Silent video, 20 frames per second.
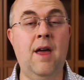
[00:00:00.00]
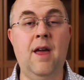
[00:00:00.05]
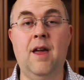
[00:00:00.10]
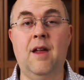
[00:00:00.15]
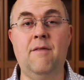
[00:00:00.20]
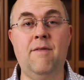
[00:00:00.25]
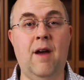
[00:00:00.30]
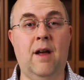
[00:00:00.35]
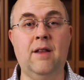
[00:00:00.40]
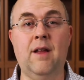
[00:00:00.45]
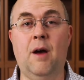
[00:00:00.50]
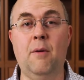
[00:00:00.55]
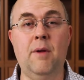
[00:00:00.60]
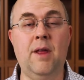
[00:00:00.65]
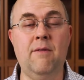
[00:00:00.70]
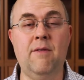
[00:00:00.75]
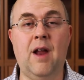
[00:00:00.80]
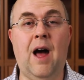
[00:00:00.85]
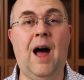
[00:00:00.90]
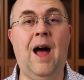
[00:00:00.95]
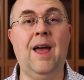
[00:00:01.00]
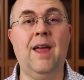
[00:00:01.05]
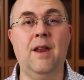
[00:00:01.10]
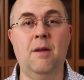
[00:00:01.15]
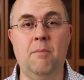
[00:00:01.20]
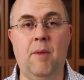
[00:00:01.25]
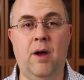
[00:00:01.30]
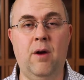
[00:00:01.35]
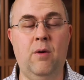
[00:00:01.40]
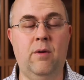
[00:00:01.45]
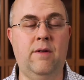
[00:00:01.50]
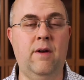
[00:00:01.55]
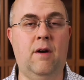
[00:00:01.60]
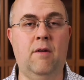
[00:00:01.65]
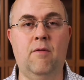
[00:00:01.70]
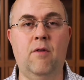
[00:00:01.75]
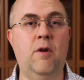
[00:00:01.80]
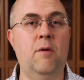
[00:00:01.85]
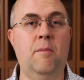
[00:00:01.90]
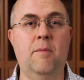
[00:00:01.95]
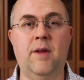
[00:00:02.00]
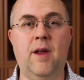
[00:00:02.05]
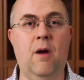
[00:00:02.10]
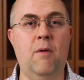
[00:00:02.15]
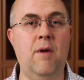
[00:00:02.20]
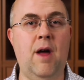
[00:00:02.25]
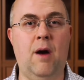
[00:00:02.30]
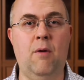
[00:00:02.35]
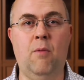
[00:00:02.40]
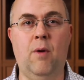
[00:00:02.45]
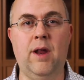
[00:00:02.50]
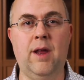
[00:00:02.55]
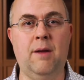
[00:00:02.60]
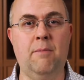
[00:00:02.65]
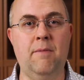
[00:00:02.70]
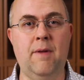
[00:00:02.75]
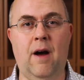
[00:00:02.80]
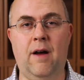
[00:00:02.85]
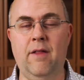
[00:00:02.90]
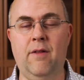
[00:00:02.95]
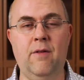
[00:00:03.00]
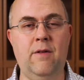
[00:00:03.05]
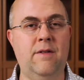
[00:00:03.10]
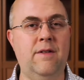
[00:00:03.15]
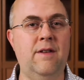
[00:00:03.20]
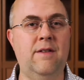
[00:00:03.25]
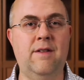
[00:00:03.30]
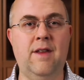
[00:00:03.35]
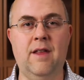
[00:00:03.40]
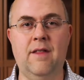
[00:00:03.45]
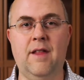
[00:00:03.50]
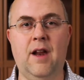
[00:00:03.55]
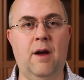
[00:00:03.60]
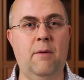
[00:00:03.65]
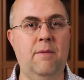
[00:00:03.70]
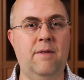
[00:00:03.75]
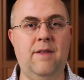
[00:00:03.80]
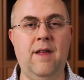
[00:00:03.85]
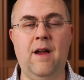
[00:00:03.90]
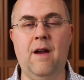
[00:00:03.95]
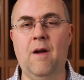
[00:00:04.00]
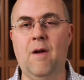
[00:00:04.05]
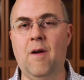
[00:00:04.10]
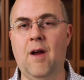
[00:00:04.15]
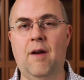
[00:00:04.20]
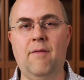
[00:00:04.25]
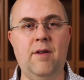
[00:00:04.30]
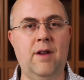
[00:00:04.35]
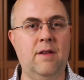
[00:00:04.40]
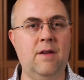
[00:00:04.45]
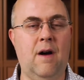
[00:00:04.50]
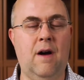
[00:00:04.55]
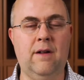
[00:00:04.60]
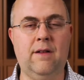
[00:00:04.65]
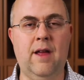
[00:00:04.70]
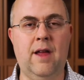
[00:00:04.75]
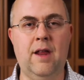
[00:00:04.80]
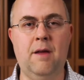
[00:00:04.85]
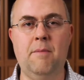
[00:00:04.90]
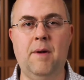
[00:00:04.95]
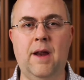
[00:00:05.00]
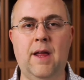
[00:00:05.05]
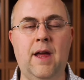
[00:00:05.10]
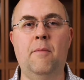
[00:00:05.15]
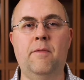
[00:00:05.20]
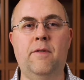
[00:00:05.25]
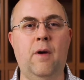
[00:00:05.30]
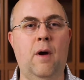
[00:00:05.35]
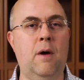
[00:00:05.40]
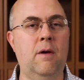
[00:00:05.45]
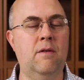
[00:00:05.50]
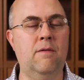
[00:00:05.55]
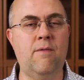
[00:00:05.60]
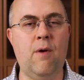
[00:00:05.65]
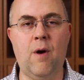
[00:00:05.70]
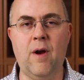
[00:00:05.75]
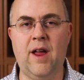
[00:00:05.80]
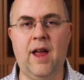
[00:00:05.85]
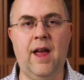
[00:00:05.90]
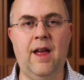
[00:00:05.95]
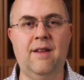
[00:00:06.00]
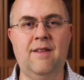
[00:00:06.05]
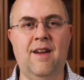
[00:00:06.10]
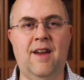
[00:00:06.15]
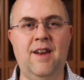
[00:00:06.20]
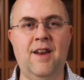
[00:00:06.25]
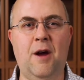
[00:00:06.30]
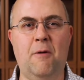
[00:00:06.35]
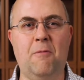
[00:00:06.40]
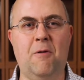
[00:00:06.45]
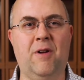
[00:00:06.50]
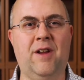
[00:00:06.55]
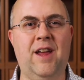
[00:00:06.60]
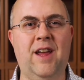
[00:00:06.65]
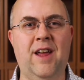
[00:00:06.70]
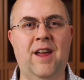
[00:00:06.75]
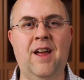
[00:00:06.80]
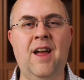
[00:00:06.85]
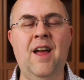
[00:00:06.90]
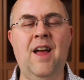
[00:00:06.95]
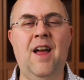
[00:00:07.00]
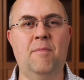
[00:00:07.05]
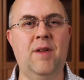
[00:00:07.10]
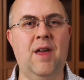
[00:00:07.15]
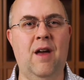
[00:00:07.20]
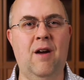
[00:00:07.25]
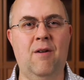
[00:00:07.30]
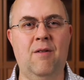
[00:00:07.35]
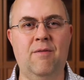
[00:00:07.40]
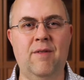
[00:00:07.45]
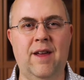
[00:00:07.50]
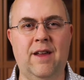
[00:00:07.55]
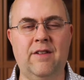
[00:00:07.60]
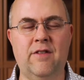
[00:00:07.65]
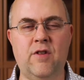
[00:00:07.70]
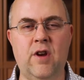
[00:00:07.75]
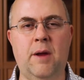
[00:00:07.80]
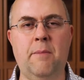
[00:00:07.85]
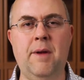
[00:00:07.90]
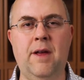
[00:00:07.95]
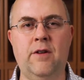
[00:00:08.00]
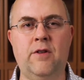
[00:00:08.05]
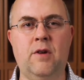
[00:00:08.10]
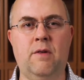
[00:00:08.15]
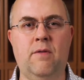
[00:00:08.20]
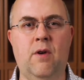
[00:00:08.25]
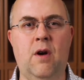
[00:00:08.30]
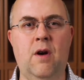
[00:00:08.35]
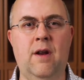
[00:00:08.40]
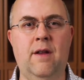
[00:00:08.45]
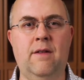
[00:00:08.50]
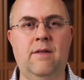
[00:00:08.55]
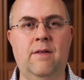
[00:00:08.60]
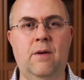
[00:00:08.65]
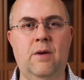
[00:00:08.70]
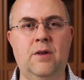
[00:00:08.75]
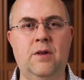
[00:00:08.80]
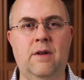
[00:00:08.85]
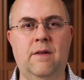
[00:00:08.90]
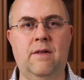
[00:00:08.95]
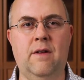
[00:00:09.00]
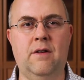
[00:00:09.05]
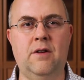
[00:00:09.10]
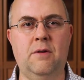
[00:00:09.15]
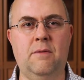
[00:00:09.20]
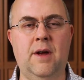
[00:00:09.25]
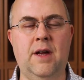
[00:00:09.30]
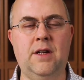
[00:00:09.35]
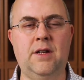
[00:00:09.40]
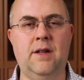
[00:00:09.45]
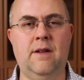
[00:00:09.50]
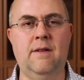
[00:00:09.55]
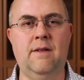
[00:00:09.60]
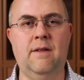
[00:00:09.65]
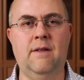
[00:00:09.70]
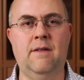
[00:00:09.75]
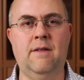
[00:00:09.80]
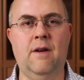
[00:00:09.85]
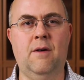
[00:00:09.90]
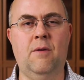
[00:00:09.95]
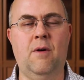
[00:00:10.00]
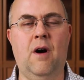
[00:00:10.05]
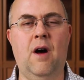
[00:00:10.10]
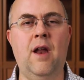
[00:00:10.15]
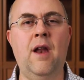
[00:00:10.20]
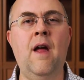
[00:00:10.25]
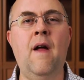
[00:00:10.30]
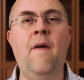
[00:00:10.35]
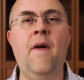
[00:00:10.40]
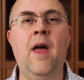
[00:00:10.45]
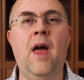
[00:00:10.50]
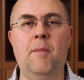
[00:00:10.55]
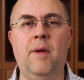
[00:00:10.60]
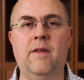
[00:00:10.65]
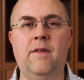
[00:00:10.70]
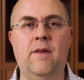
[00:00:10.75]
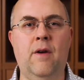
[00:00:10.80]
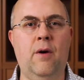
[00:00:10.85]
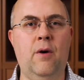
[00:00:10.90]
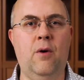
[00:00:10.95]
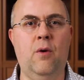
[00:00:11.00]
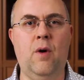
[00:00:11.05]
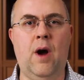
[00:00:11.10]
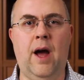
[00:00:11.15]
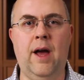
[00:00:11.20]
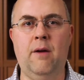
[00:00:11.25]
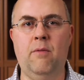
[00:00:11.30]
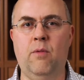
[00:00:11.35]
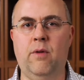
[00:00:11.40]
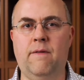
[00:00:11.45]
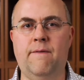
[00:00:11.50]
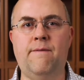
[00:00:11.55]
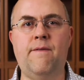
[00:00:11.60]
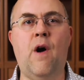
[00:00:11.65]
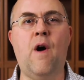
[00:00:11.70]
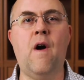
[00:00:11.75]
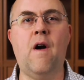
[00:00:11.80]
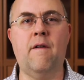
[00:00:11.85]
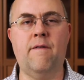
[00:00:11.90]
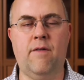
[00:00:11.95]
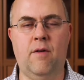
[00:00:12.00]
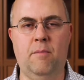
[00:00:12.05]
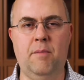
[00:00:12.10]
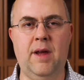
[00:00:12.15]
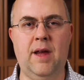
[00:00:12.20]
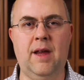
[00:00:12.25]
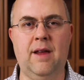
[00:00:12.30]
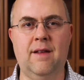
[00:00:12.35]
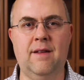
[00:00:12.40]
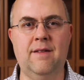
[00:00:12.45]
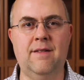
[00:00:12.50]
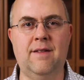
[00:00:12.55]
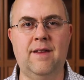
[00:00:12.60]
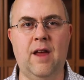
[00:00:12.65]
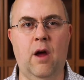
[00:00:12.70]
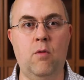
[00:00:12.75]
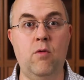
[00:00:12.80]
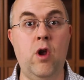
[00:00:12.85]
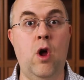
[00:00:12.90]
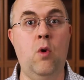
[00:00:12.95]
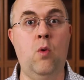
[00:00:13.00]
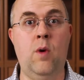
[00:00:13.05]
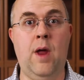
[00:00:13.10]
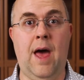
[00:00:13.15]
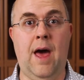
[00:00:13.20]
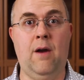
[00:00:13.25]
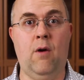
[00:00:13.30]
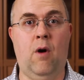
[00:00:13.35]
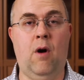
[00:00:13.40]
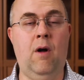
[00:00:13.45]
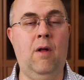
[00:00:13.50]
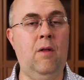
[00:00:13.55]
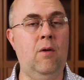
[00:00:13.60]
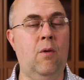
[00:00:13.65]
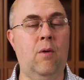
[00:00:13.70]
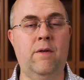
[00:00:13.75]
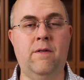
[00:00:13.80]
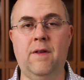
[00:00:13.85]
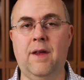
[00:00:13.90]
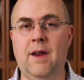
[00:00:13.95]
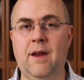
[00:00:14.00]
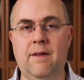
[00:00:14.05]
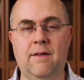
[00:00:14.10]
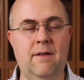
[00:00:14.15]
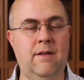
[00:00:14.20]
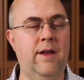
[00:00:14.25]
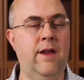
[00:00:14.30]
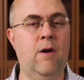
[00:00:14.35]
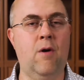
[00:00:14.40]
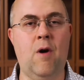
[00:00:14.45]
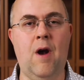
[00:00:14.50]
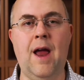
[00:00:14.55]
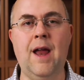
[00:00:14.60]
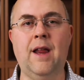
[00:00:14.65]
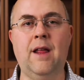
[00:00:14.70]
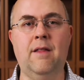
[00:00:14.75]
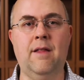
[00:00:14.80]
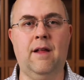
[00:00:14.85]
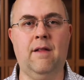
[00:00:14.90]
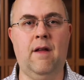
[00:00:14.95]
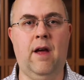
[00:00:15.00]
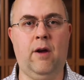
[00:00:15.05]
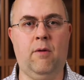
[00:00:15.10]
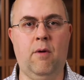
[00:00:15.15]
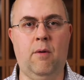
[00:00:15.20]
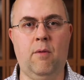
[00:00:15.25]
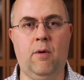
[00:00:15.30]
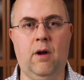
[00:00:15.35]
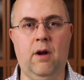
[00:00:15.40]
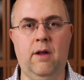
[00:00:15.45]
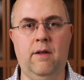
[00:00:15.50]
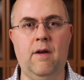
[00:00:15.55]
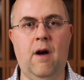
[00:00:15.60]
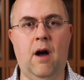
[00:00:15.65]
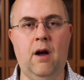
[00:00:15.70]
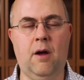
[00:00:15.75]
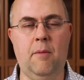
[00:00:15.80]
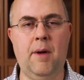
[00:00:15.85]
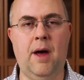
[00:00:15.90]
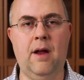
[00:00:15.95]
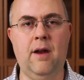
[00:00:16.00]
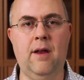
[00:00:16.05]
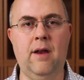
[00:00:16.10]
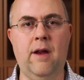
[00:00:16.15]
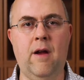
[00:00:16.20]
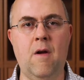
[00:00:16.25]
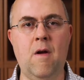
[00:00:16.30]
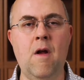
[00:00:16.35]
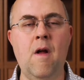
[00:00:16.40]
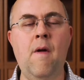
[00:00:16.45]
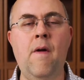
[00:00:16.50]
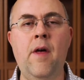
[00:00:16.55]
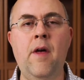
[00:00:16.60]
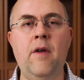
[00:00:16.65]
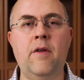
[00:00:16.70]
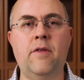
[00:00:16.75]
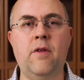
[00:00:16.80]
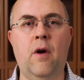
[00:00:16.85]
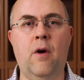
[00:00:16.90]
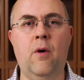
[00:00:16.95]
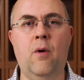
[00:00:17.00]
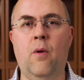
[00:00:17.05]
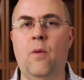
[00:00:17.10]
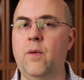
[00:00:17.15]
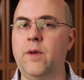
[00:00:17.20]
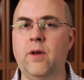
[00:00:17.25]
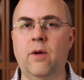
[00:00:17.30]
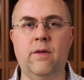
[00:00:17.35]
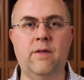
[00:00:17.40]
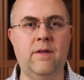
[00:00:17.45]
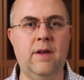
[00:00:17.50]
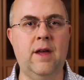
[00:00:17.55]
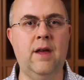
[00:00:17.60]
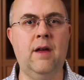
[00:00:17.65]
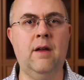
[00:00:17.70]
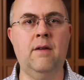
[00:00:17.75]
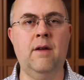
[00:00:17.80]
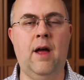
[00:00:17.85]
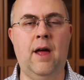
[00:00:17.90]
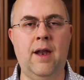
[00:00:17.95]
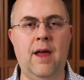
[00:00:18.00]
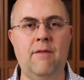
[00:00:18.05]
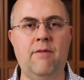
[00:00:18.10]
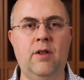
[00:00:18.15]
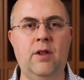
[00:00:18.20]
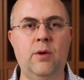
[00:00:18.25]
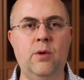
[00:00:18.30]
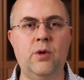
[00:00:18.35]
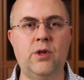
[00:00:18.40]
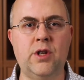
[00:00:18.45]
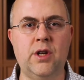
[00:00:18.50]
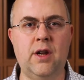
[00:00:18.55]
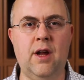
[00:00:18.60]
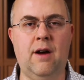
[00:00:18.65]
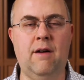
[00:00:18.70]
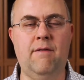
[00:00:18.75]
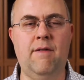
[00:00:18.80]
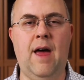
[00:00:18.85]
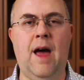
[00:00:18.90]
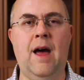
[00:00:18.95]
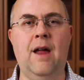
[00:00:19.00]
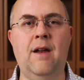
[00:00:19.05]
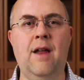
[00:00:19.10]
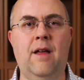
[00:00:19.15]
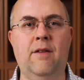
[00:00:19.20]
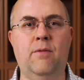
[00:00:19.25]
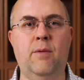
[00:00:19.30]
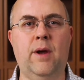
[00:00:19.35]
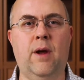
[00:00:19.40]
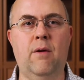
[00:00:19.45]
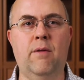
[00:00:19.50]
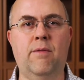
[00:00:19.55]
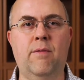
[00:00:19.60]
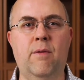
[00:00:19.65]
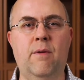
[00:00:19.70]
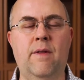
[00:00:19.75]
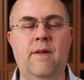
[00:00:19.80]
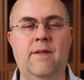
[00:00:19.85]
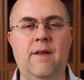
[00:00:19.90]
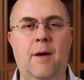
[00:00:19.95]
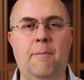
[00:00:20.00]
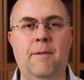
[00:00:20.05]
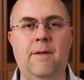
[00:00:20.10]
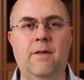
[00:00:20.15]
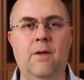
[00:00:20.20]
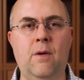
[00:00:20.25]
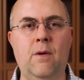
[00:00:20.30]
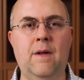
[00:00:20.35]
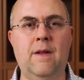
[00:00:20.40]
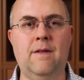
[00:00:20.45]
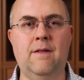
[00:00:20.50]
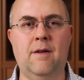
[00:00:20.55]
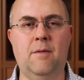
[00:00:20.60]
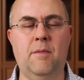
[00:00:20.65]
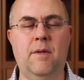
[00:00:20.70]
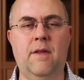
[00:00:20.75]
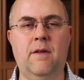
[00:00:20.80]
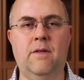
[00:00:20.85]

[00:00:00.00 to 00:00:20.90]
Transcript: In fact, I would even hide in my hotel room, not wanting others to see that I was there, or having to talk to anybody. So I was very anti-networking, extreme introvert in social situations and so on. And so I was far from being, known at all or seen as a leader or anything like what we're going to talk about in here. So you'll see an evolution of that as we go through this episode and some of the